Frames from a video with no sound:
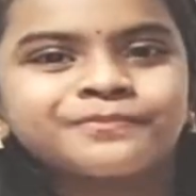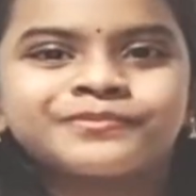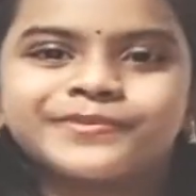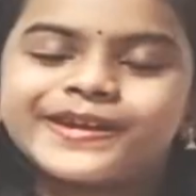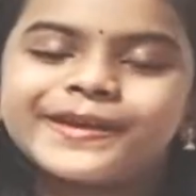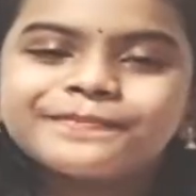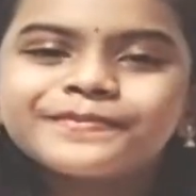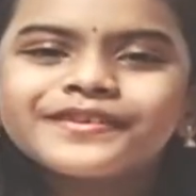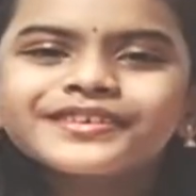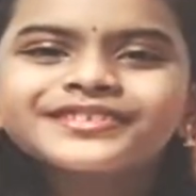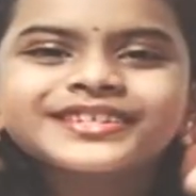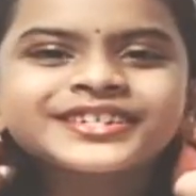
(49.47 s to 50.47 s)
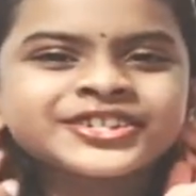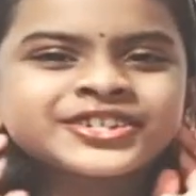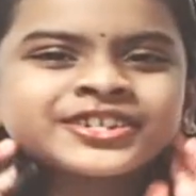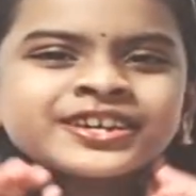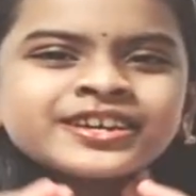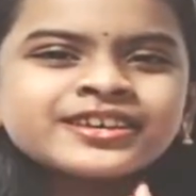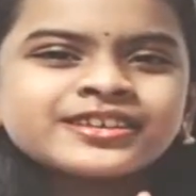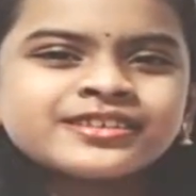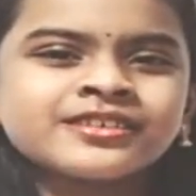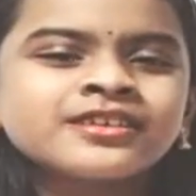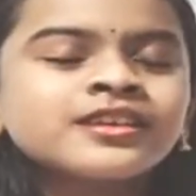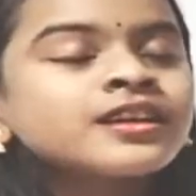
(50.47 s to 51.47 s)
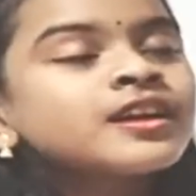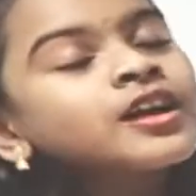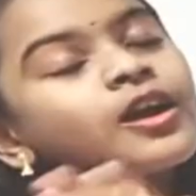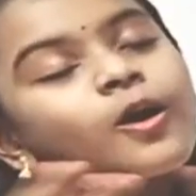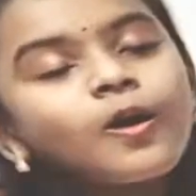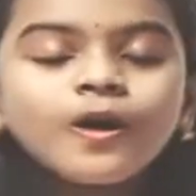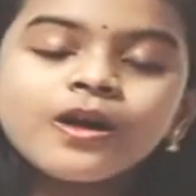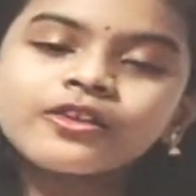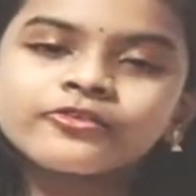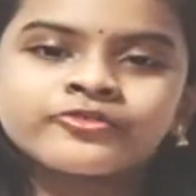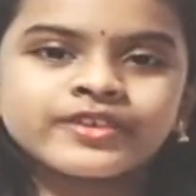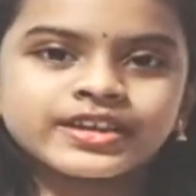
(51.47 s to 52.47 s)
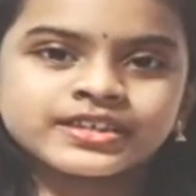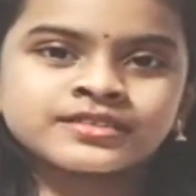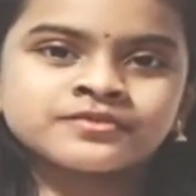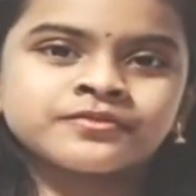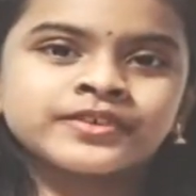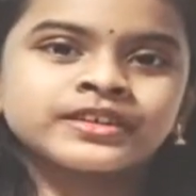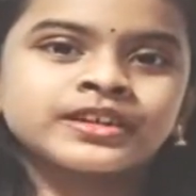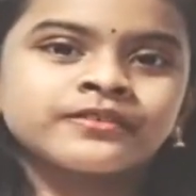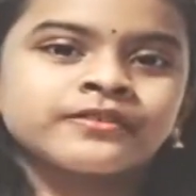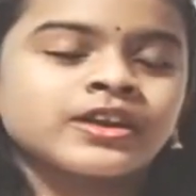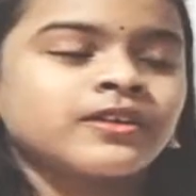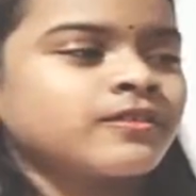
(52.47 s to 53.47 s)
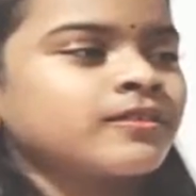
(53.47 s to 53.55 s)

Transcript: preposition. All of us, whether we're